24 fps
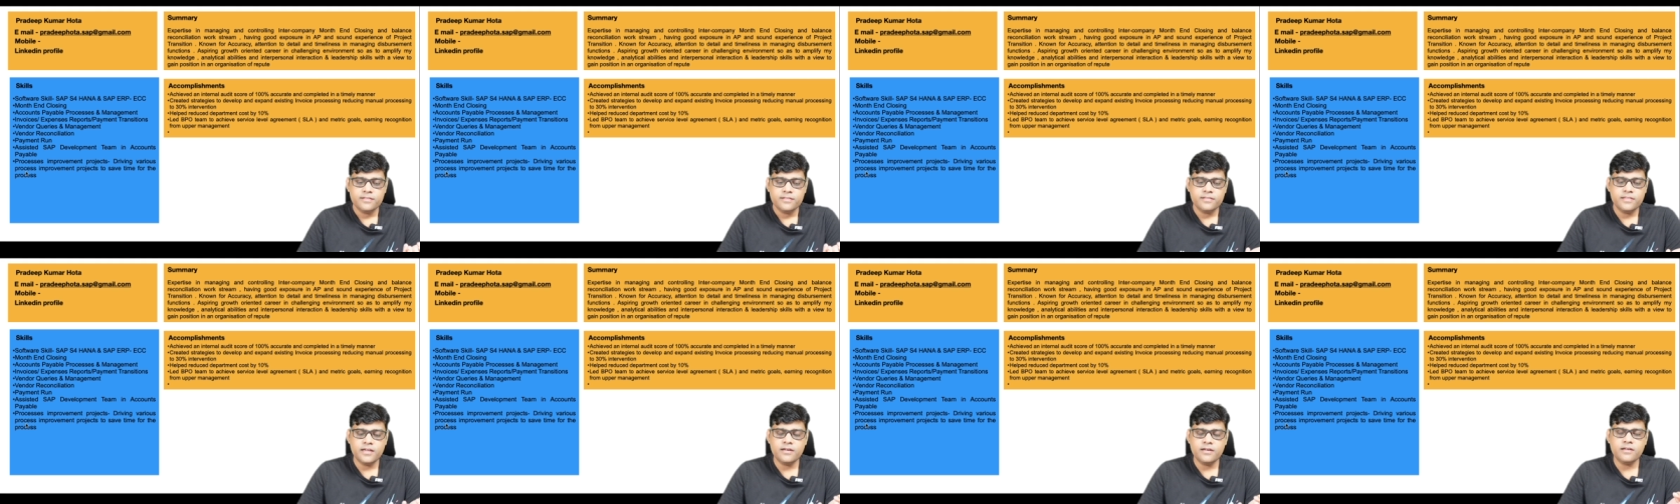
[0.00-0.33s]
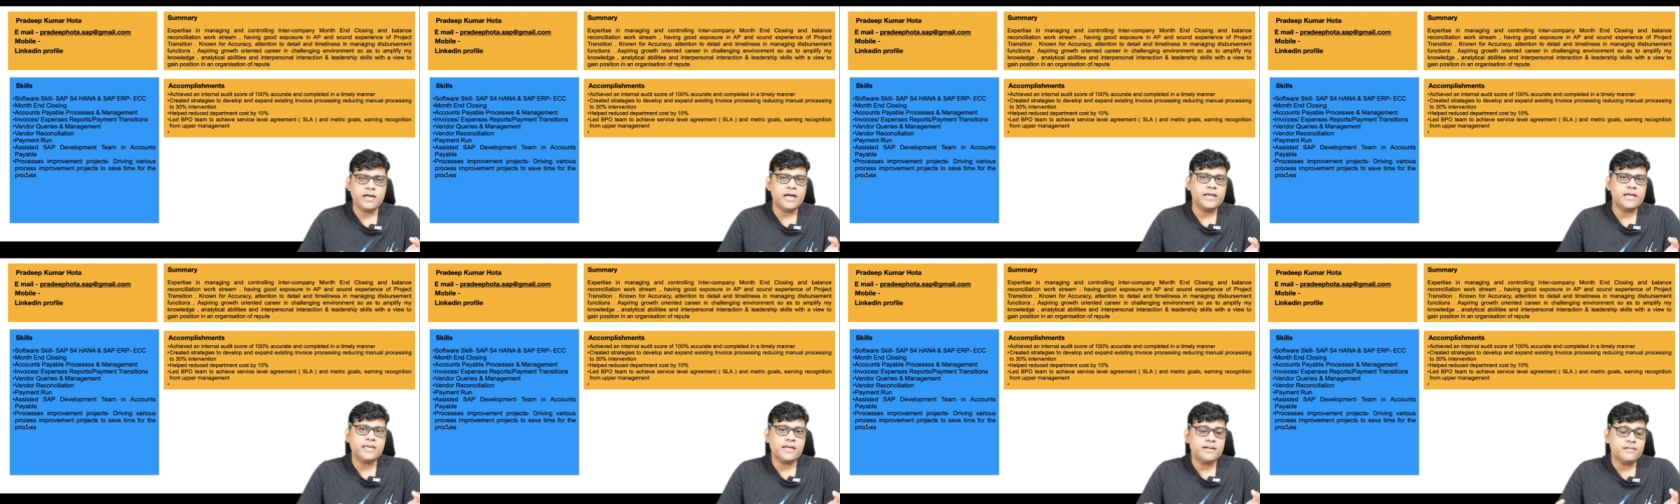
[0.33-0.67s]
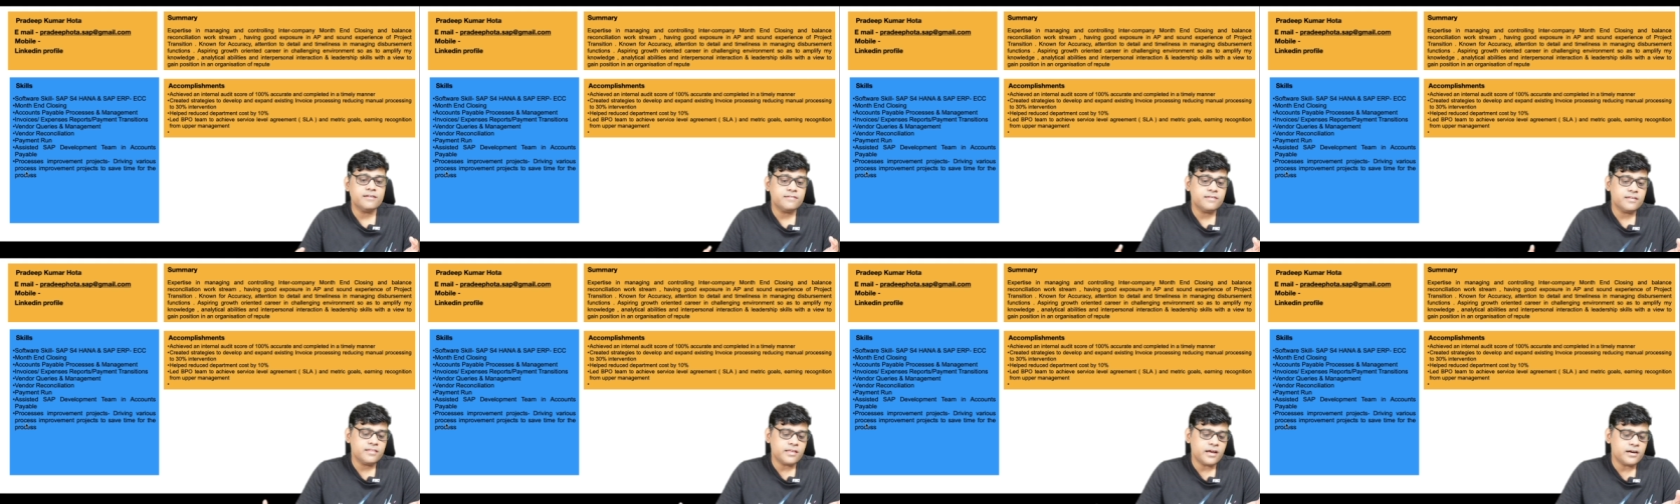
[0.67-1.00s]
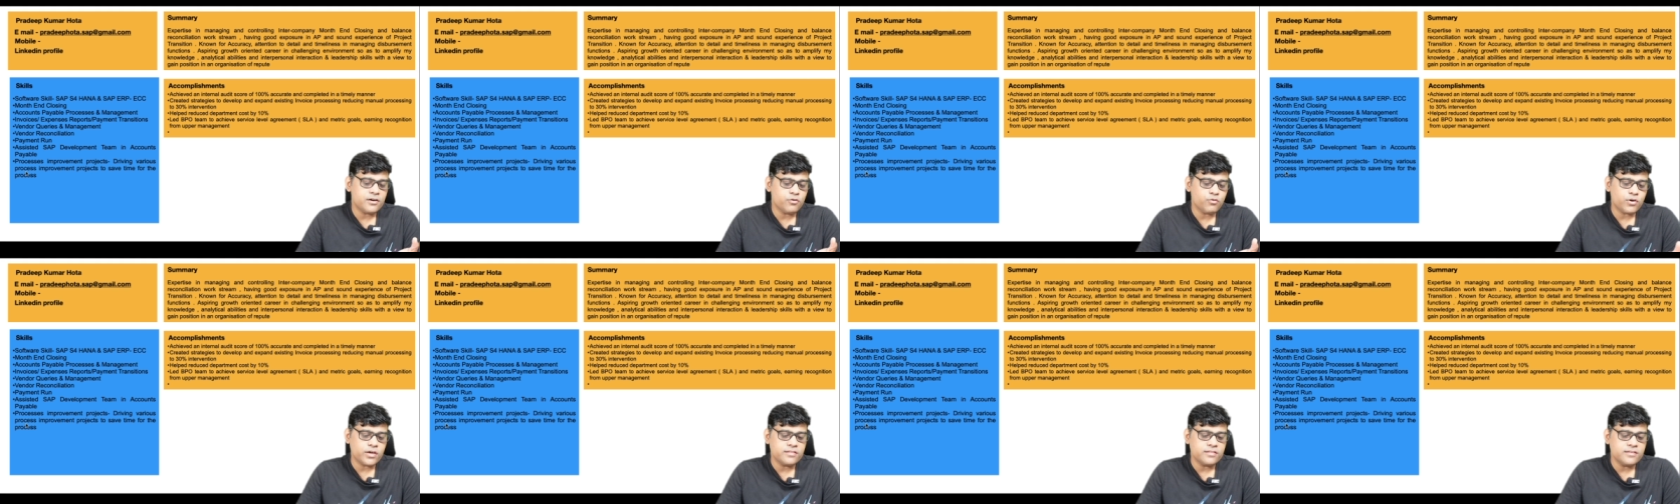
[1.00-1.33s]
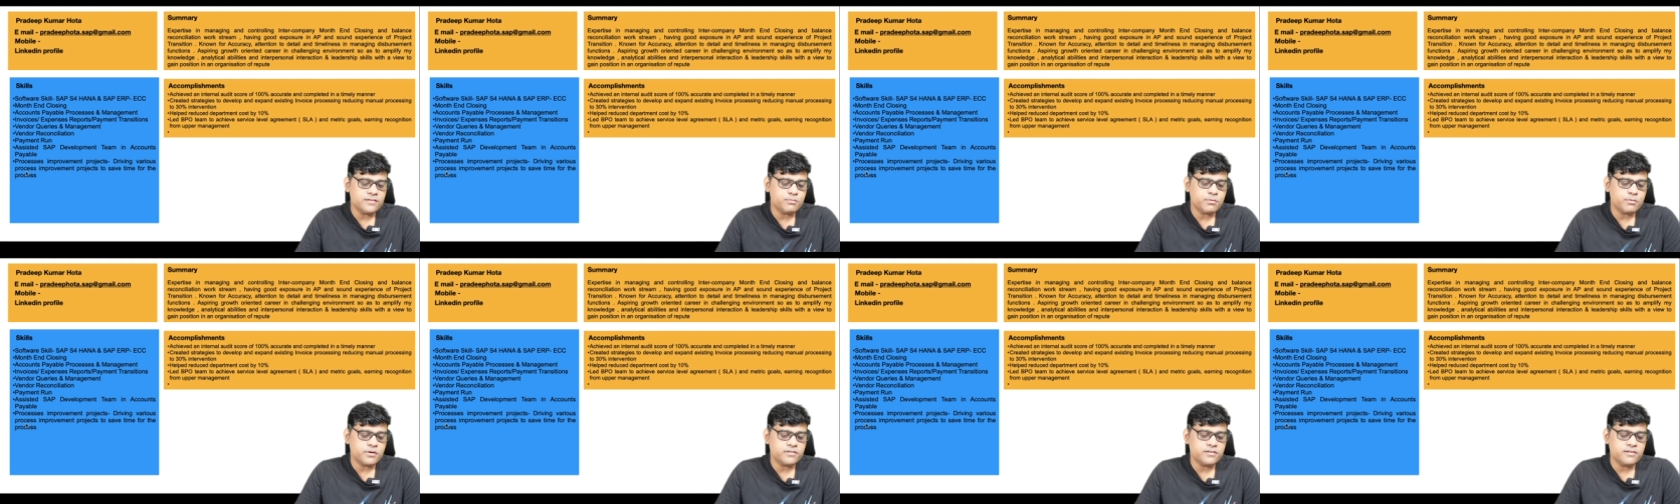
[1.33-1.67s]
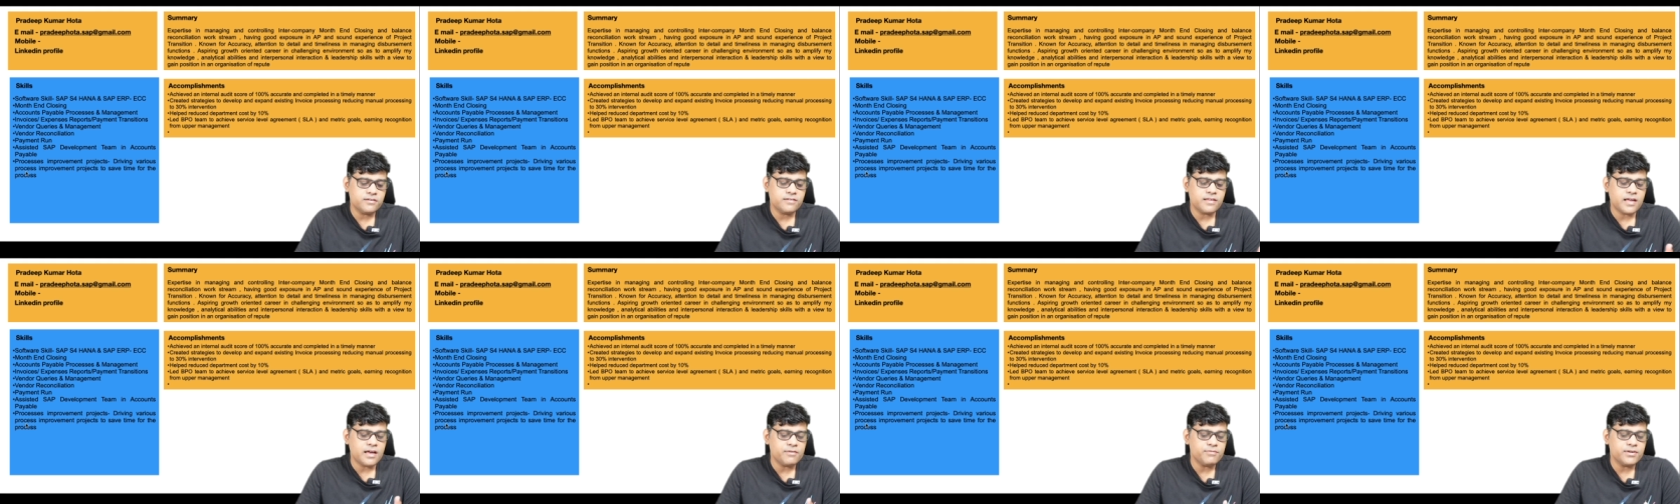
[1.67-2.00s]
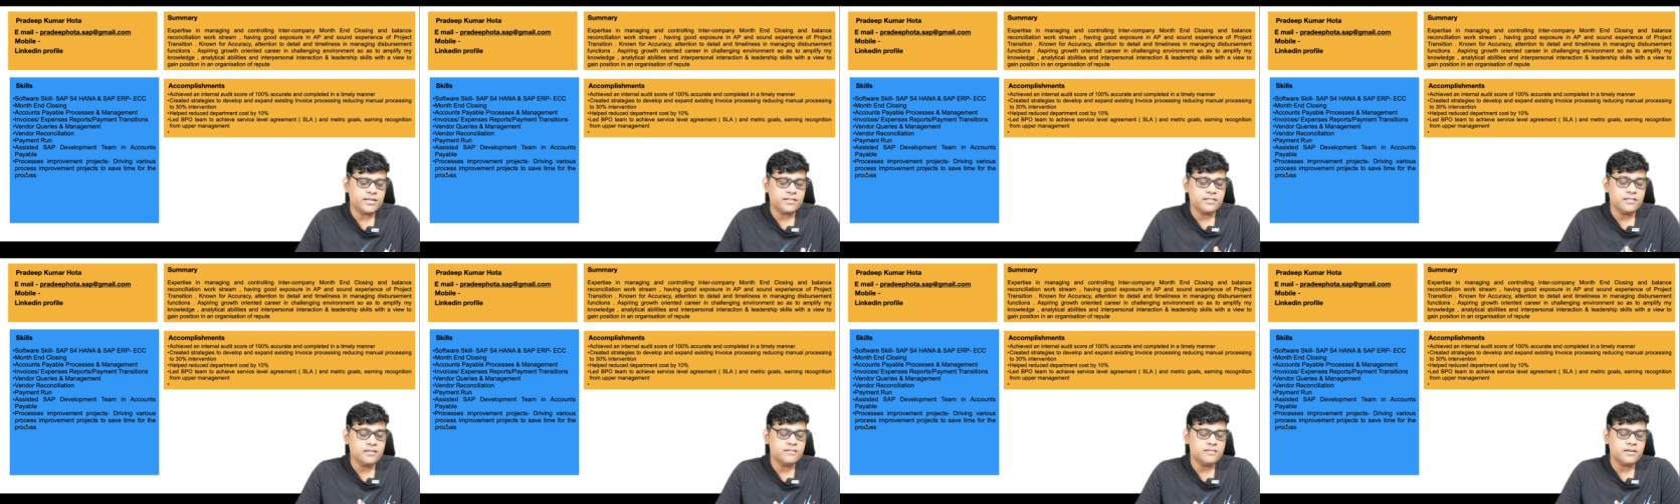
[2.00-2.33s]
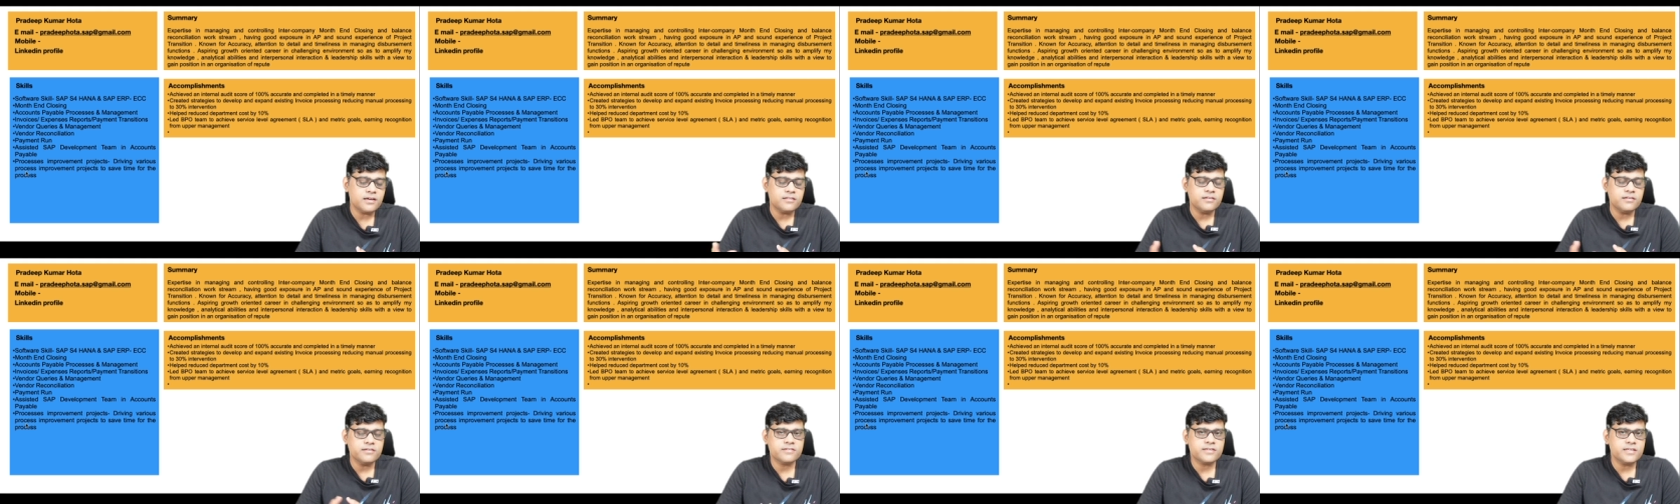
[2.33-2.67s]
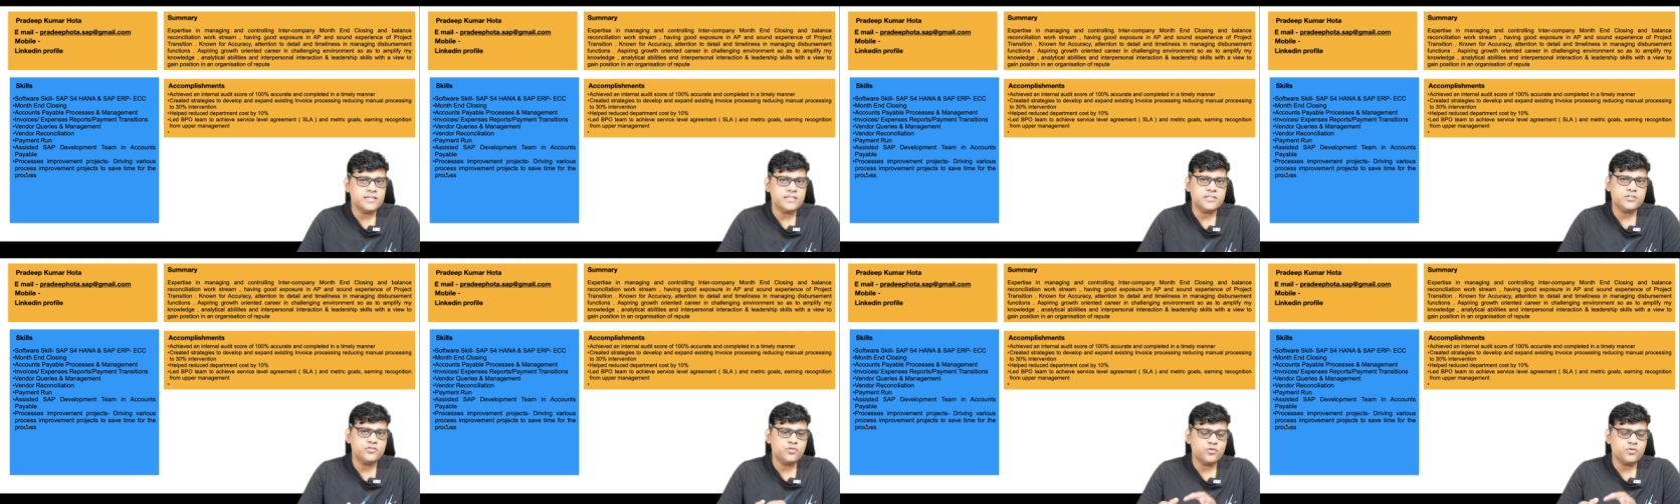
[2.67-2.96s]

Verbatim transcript: then I can say that, okay, this person is having, these are the skills.